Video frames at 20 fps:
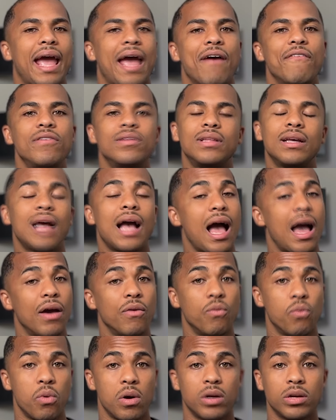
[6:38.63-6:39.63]
everything I
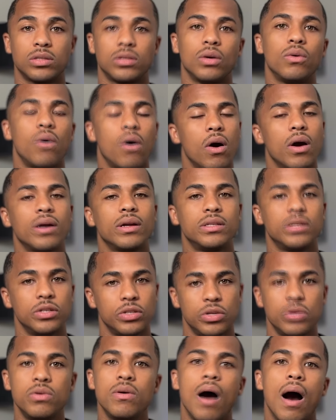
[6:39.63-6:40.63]
had worked so hard to
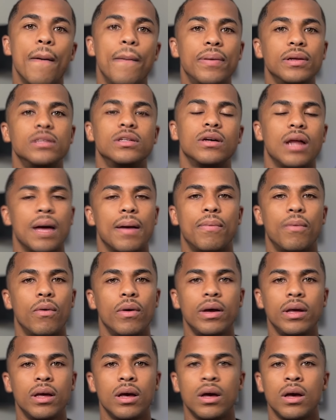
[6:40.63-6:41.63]
do up until that
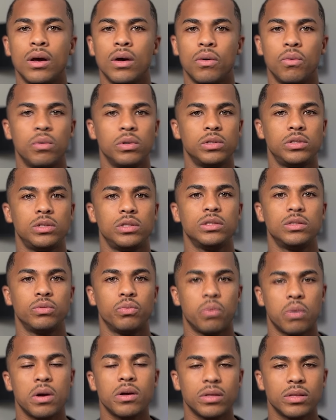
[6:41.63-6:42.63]
point was just
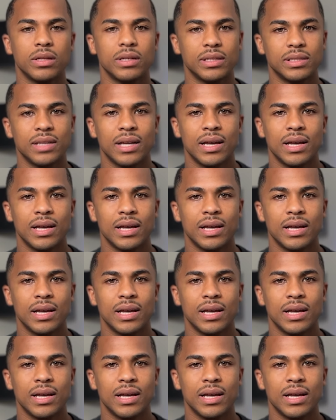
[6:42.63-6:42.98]
worthless.